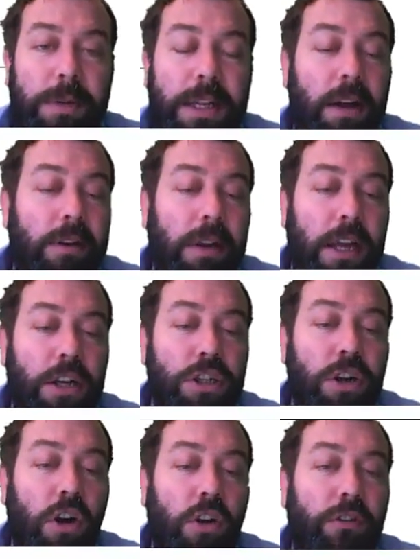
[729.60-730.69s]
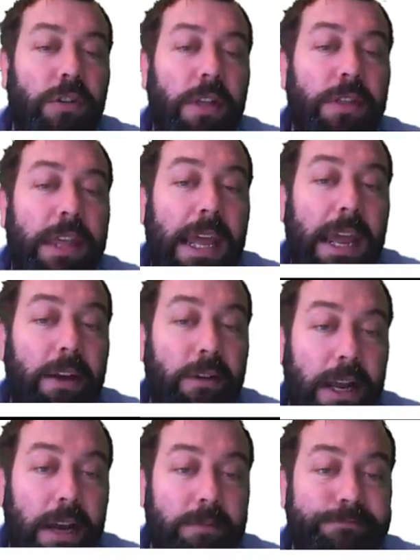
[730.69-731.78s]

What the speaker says: calculation of the area.